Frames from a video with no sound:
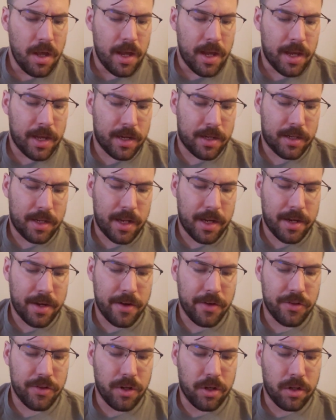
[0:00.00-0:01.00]
At 10
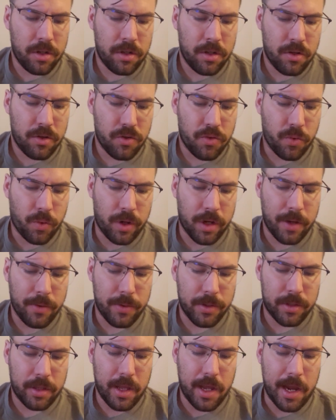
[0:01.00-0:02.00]
years old, 20
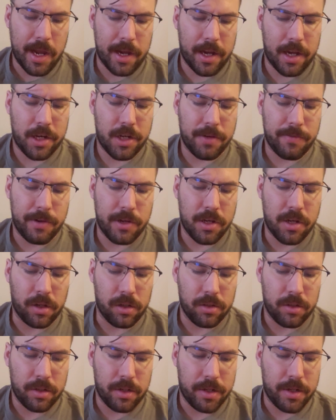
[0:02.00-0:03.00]
was the age of
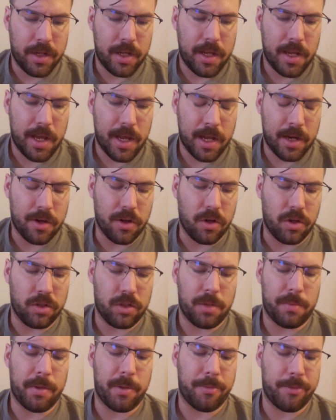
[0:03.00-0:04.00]
adulthood and
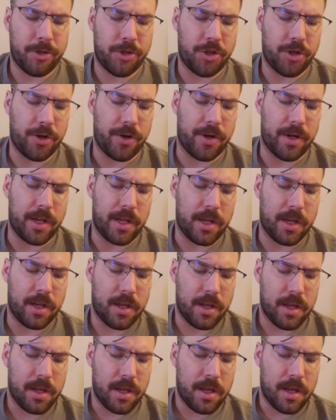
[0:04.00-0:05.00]
ultimate maturity.
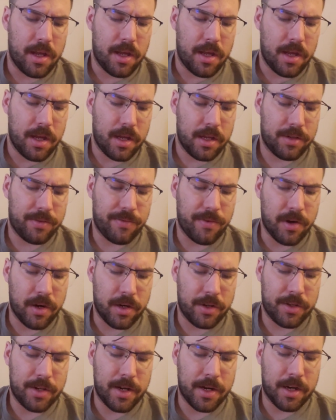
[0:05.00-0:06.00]
As
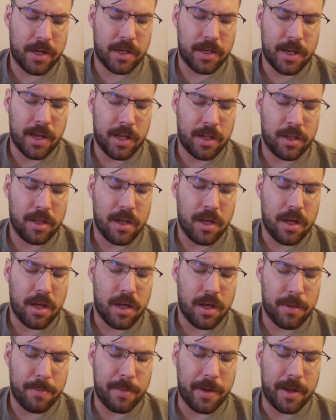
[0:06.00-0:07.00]
far as I could tell,
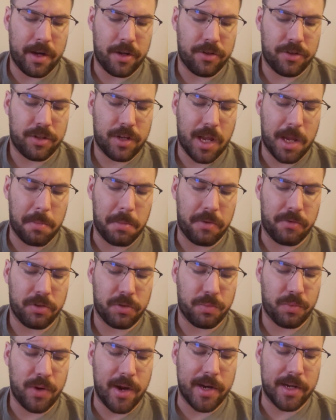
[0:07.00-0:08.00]
Jimeno's statement
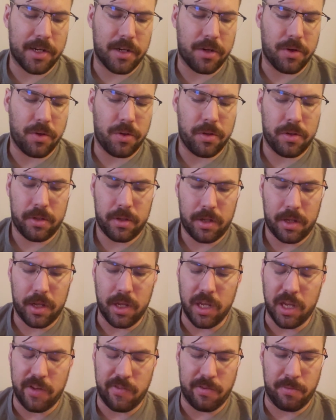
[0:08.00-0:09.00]
was practical,
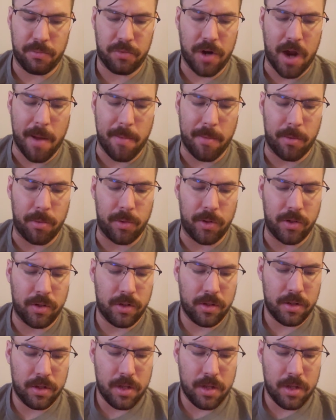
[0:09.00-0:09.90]
even probable.